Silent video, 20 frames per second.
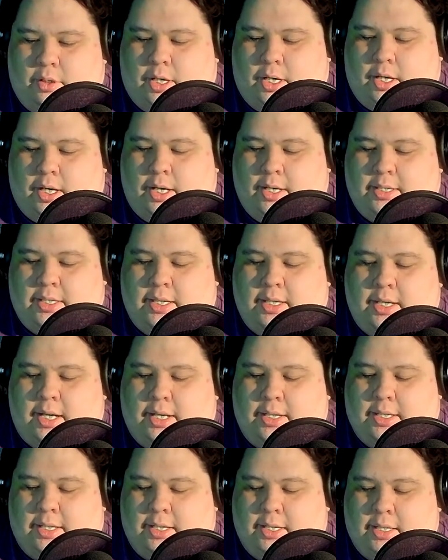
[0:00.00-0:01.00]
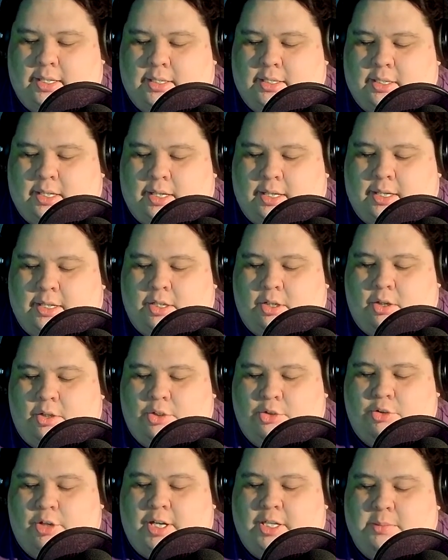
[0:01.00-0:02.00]
I, I think, I think it's, I think there are
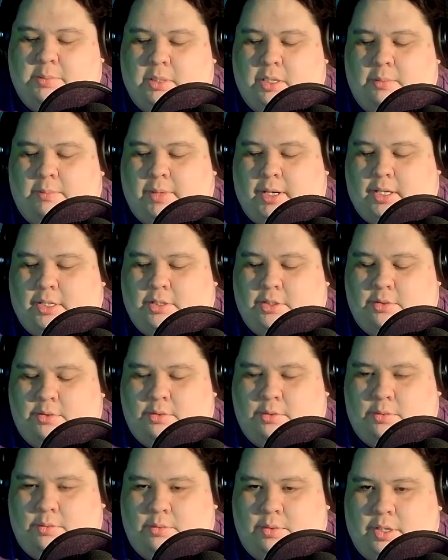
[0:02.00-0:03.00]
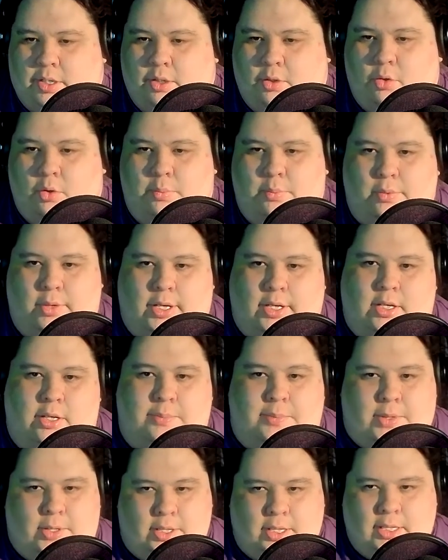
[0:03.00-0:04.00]
strides being made to incorporate
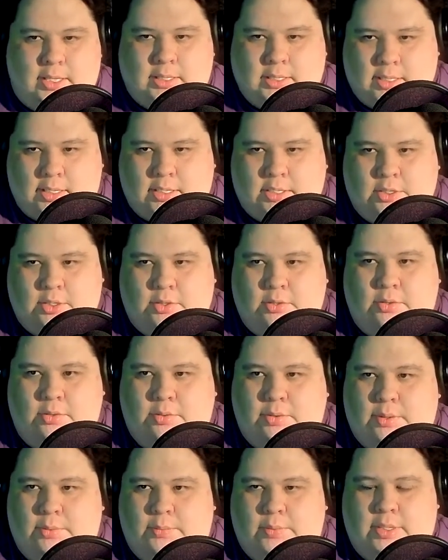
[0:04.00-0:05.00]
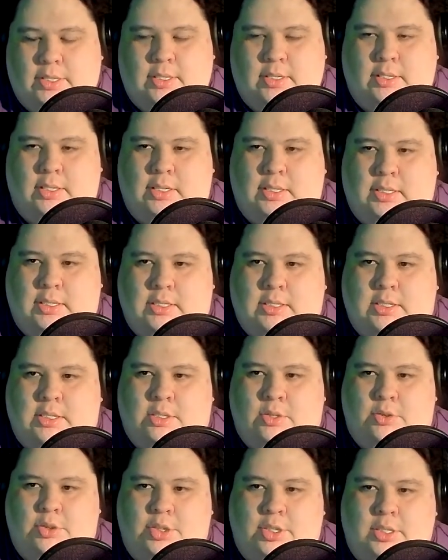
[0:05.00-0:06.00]
communities into, within these
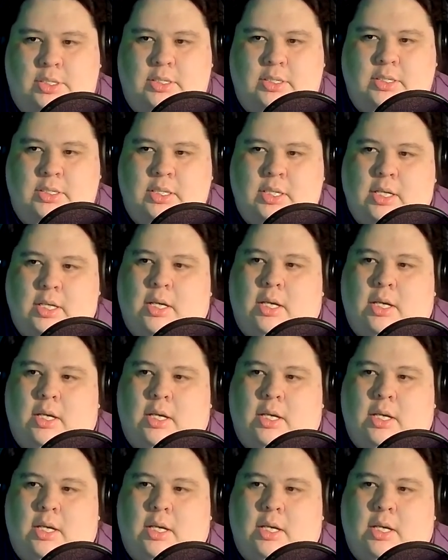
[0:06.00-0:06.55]
institutions.